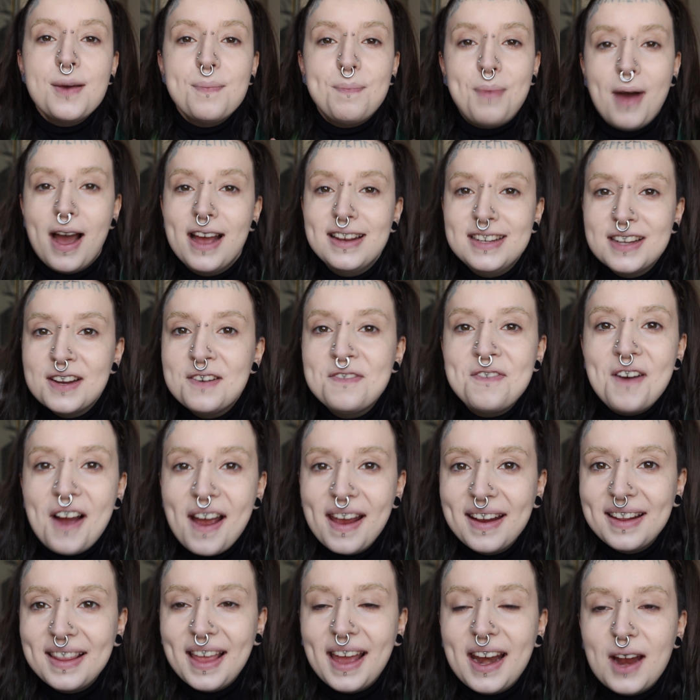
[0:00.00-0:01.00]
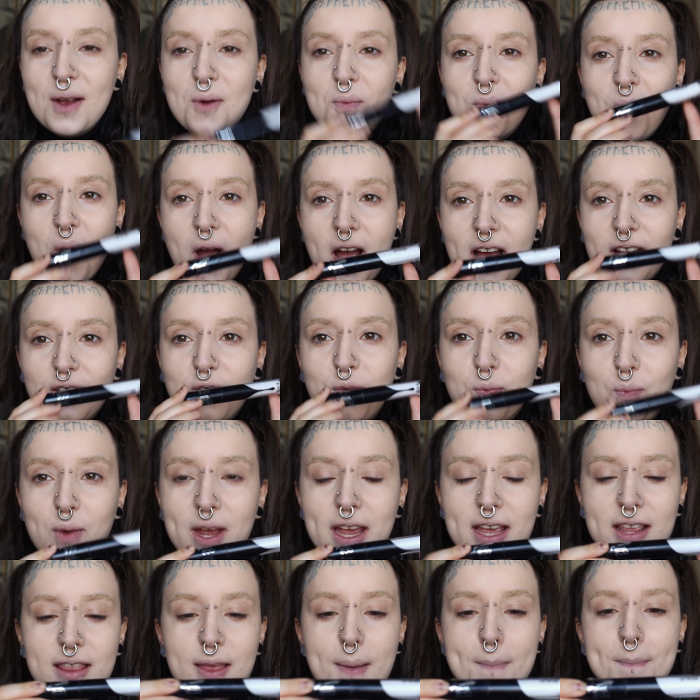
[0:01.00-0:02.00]
But I did find that it worked
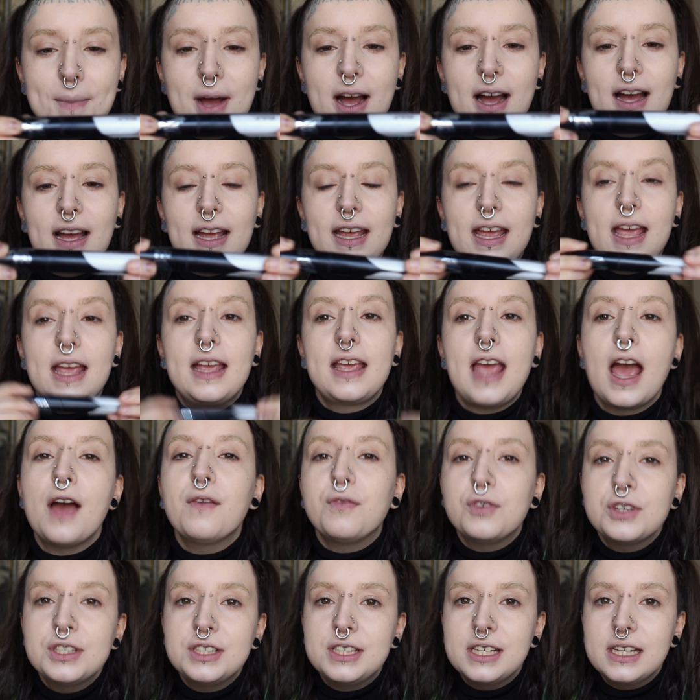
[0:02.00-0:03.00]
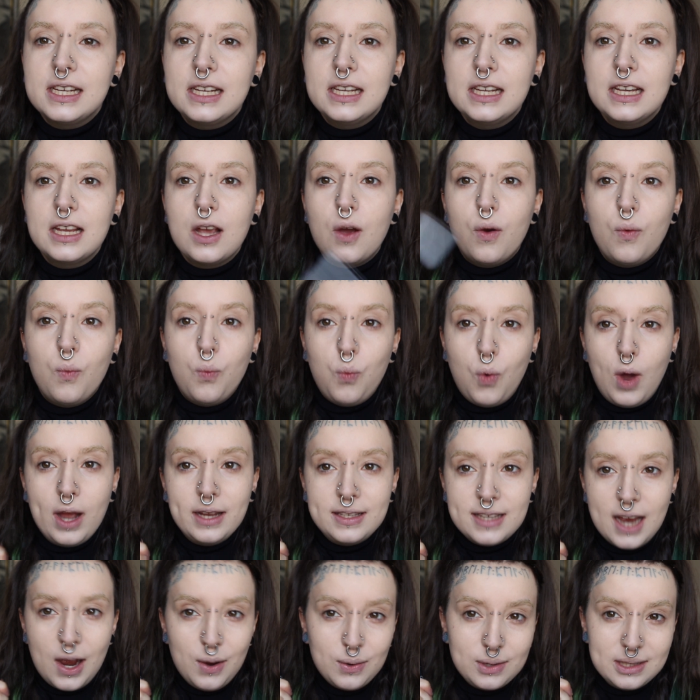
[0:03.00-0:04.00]
with my Kat Von D
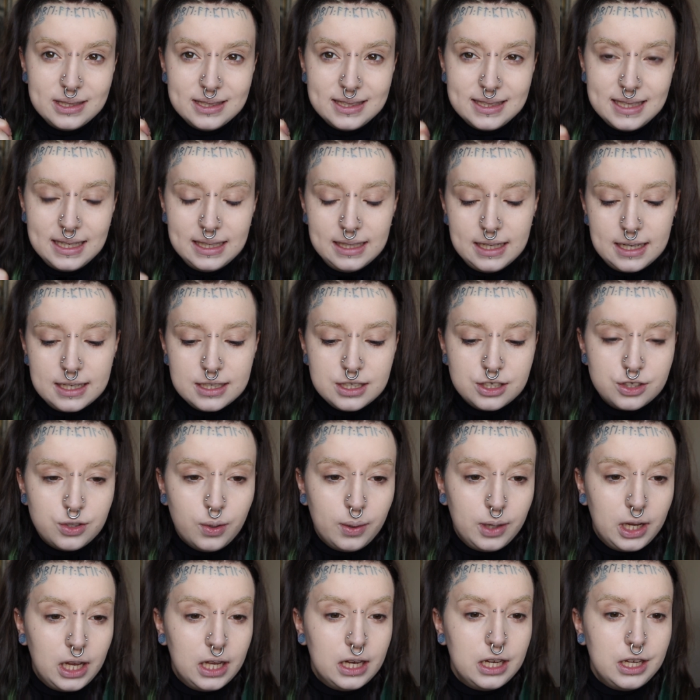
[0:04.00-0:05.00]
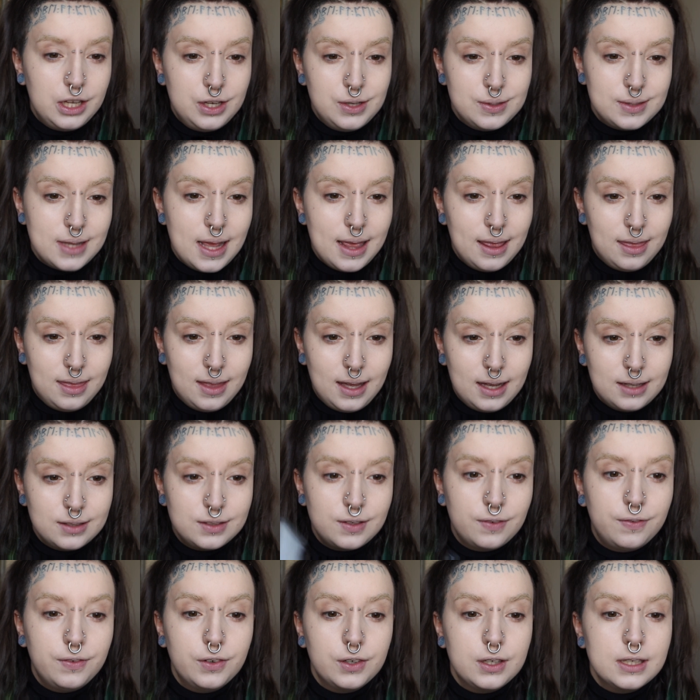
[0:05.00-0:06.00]
Whiteout Concealer, so I'm going to use
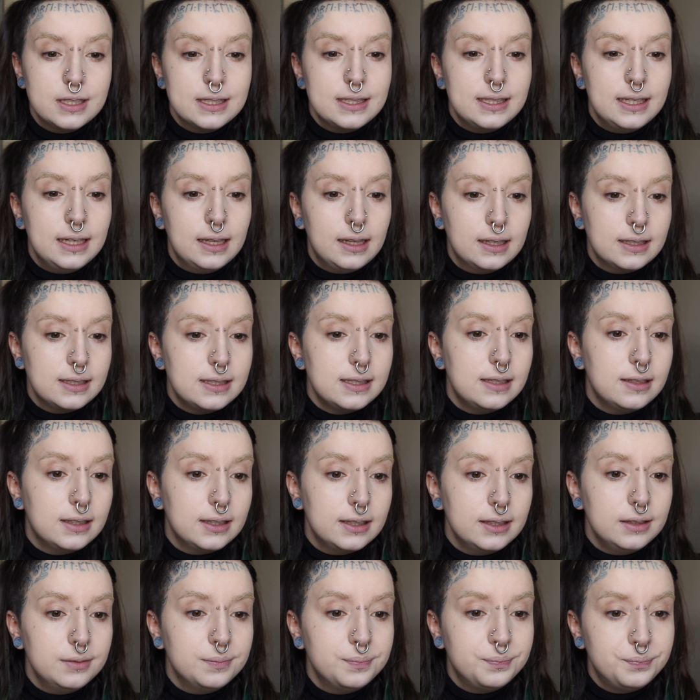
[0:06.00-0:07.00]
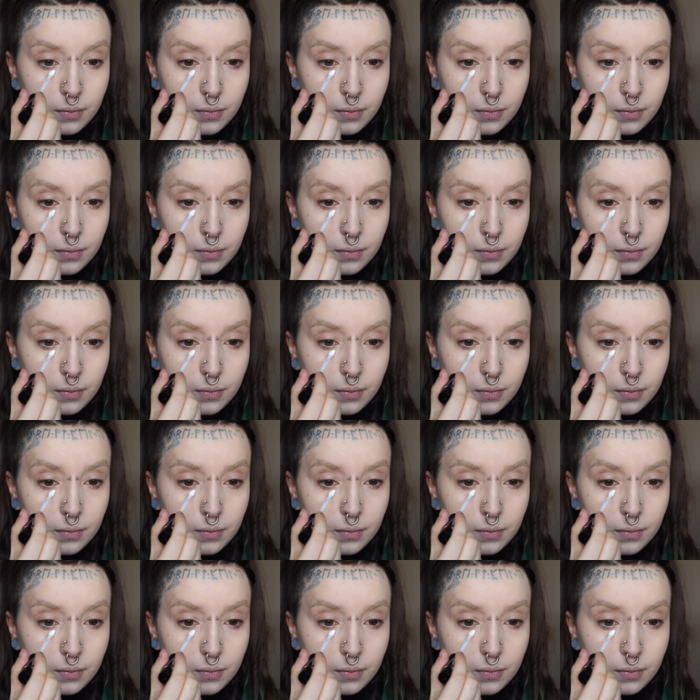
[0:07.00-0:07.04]
that for concealer today.